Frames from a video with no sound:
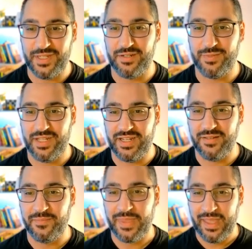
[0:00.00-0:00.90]
Nano Banana.
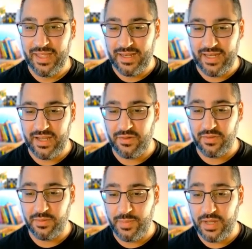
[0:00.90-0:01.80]
Now,
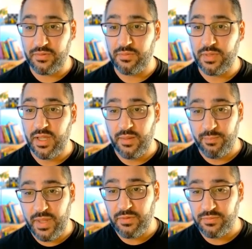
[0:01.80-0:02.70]
the bedroom,
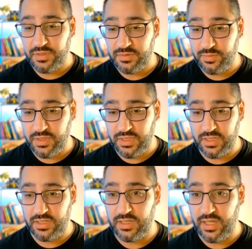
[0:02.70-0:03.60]
bedroom looks pretty
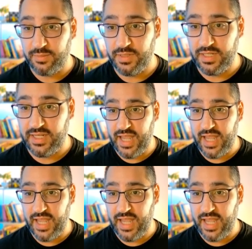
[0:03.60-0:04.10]
good. I mean, it